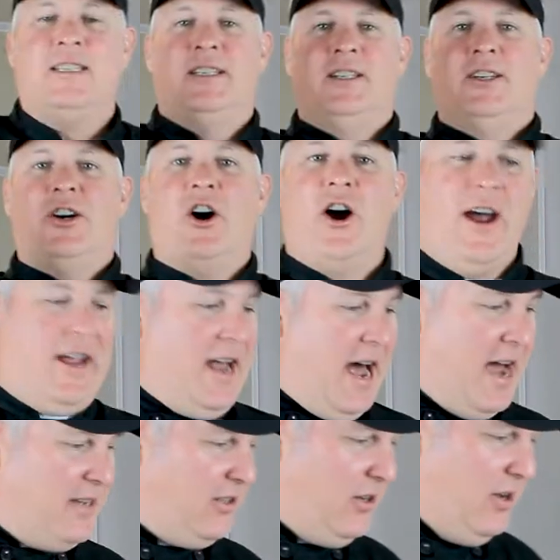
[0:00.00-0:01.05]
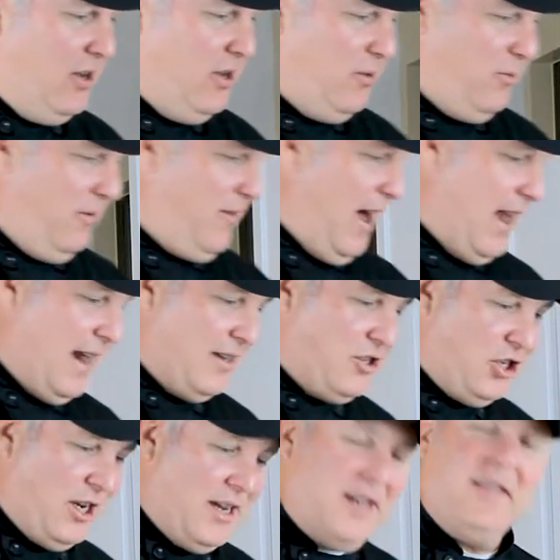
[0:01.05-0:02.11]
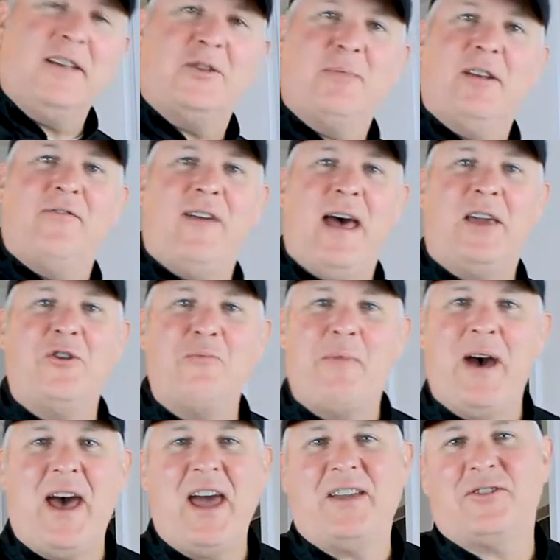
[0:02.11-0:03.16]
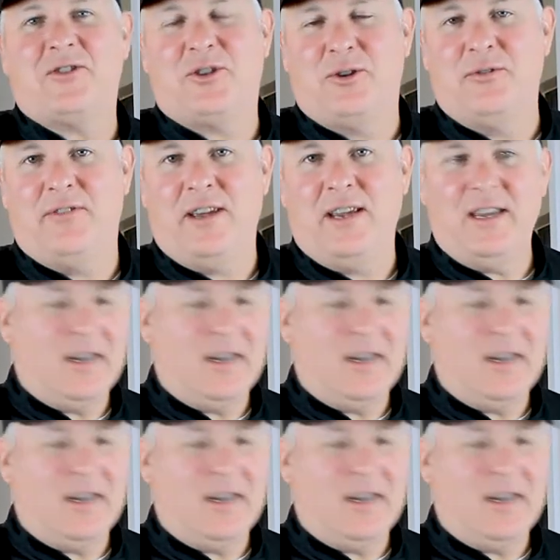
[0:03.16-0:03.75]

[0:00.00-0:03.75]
All right, guys, we've got our chicken that's been vacuum packed, sous vide